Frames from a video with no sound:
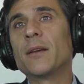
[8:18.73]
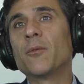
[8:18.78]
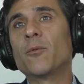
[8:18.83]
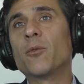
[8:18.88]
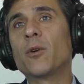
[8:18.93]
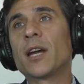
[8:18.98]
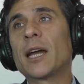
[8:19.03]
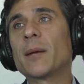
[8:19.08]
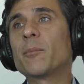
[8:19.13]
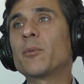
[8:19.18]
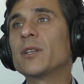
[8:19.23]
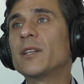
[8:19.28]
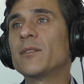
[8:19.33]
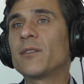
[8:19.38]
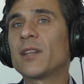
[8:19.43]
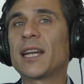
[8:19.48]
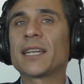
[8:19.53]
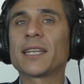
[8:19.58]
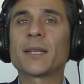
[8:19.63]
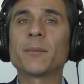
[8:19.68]
where I believe
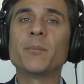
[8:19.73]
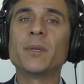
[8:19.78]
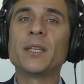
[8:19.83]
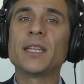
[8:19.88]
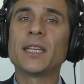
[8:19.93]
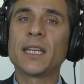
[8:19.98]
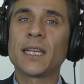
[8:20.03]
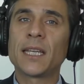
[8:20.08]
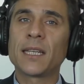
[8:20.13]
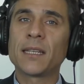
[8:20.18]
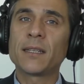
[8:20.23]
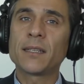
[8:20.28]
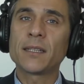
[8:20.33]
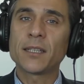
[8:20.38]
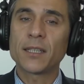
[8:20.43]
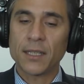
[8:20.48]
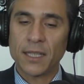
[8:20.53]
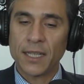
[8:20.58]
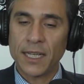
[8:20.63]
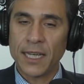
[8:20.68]
that I can
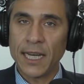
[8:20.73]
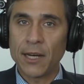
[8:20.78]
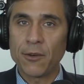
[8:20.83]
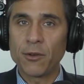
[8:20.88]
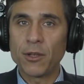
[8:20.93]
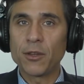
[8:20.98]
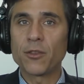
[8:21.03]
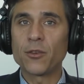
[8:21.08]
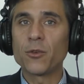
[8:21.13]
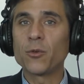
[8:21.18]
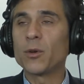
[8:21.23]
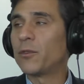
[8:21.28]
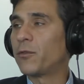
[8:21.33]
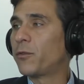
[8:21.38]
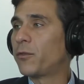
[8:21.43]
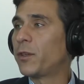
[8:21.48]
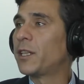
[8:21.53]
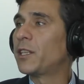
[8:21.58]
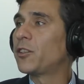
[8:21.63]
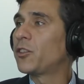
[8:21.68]
begin, carry through, and
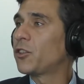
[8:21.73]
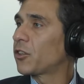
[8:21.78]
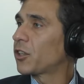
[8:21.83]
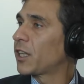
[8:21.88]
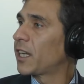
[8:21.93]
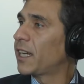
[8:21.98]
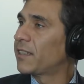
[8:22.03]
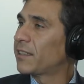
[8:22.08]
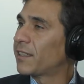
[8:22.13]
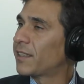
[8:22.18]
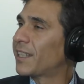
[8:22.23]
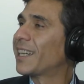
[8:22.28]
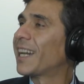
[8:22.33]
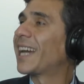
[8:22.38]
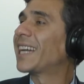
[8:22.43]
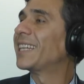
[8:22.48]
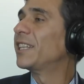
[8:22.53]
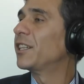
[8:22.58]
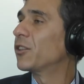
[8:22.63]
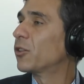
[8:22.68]
finish your case in an
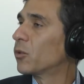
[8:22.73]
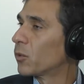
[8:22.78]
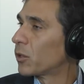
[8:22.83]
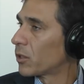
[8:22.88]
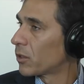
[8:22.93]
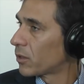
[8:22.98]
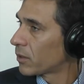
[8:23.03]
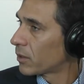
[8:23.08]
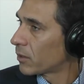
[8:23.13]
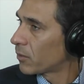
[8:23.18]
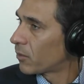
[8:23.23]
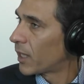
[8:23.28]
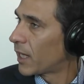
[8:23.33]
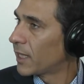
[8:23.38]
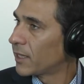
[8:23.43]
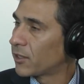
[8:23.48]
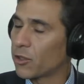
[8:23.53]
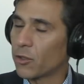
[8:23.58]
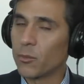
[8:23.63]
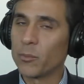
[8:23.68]
ideal world, mm-hmm.
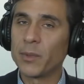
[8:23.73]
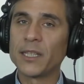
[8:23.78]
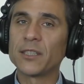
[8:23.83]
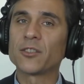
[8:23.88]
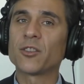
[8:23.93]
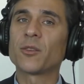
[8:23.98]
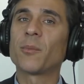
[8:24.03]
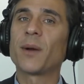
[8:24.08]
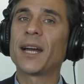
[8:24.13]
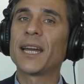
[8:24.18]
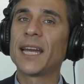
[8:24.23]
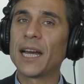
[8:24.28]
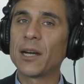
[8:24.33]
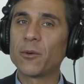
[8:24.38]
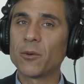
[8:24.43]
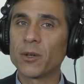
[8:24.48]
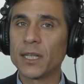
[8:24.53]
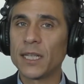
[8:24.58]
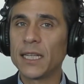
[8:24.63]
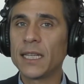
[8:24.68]
right? So based on my
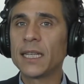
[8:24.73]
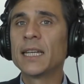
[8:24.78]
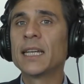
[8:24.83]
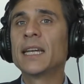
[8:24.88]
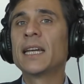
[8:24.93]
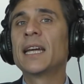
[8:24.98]
hourly.